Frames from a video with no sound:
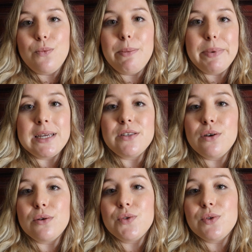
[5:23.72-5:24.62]
We planned to
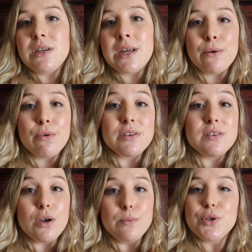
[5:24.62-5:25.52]
go to the Nirox
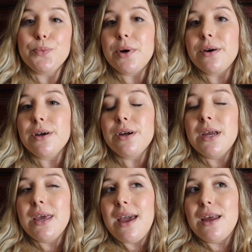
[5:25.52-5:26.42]
sculpture park
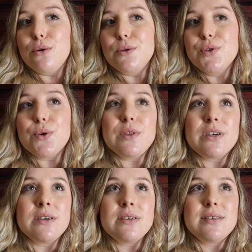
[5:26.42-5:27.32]
and also
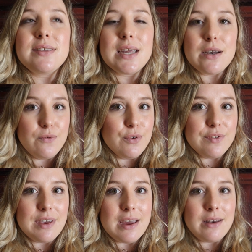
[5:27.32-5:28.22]
the
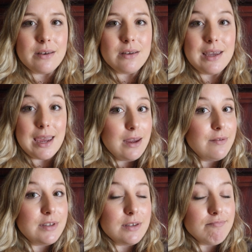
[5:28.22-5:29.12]
Sterkfontein
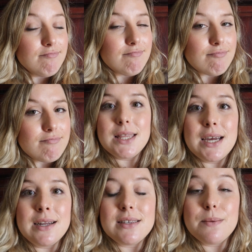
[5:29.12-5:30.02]
Caves.
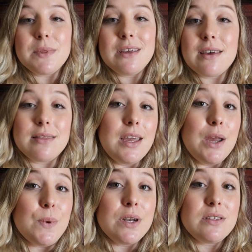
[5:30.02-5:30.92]
That is something that
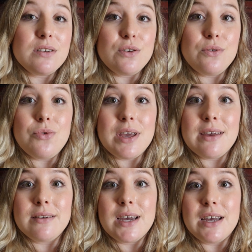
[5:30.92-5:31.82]
they wanted to do,
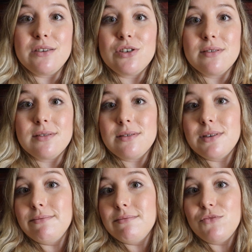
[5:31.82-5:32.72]
and I
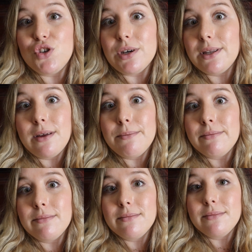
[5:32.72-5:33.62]
just joined them.